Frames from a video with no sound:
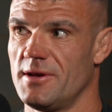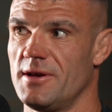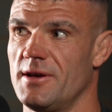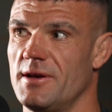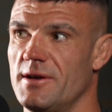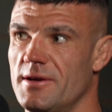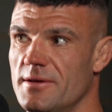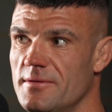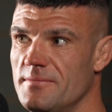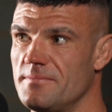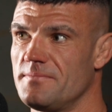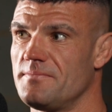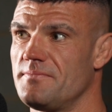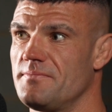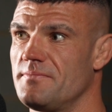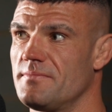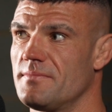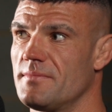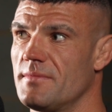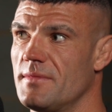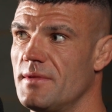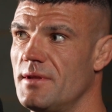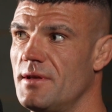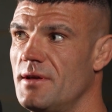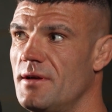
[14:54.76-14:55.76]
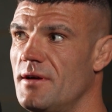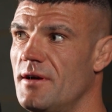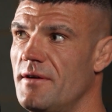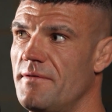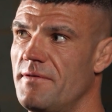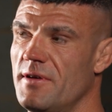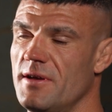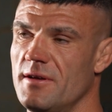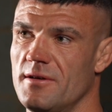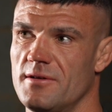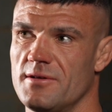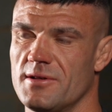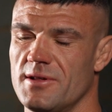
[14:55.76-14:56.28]

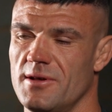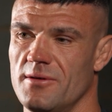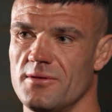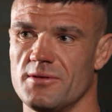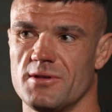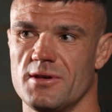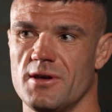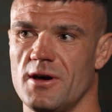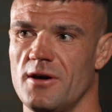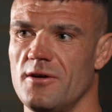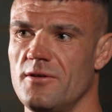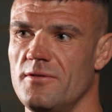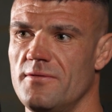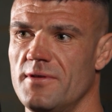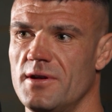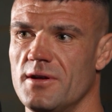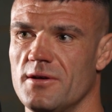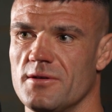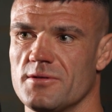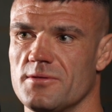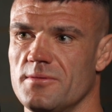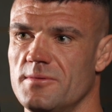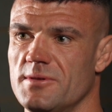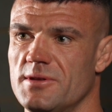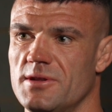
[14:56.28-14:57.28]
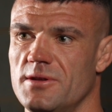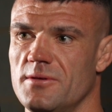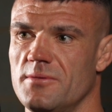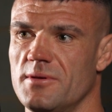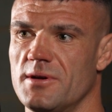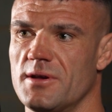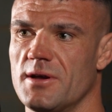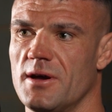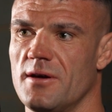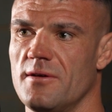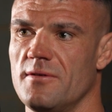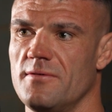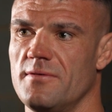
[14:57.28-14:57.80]
COVID or something to do with
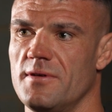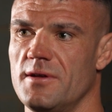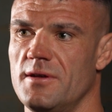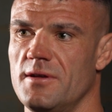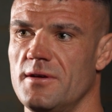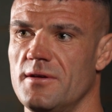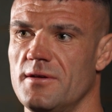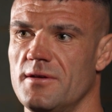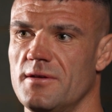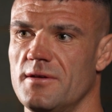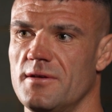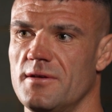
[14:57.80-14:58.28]
COVID.